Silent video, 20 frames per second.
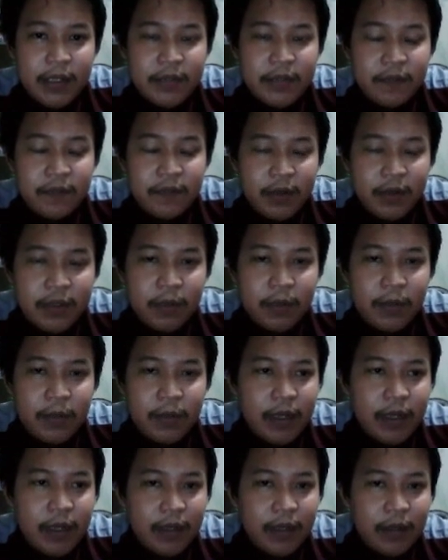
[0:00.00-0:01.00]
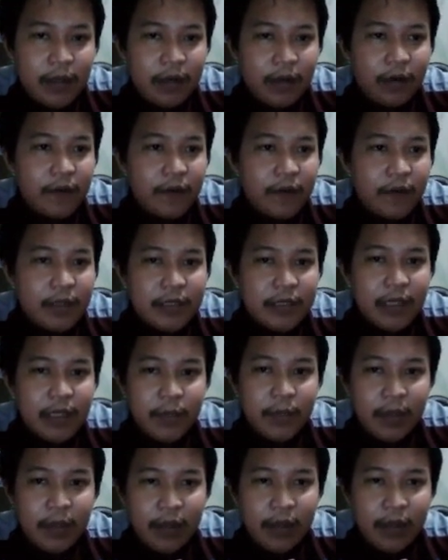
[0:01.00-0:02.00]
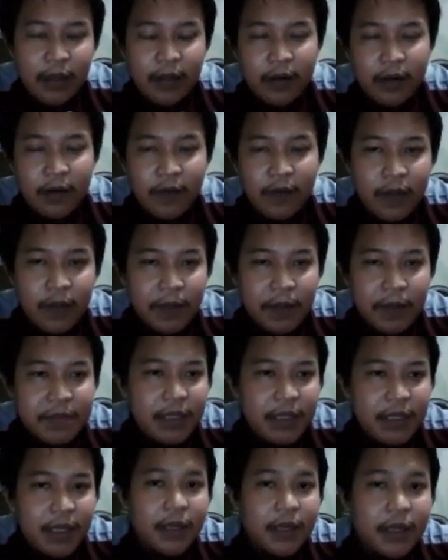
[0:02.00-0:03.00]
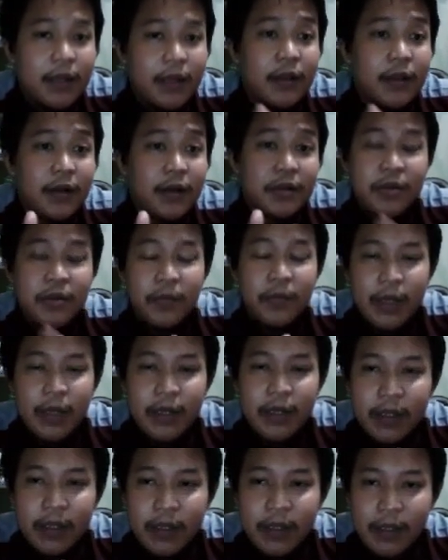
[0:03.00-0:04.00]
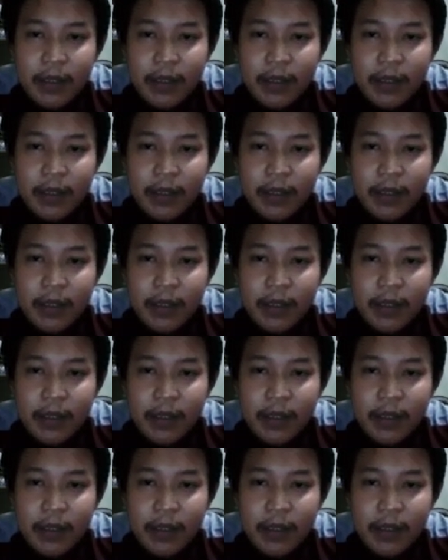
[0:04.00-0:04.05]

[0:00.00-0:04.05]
For example, the color of hijab, the color of lipstick. There are so many.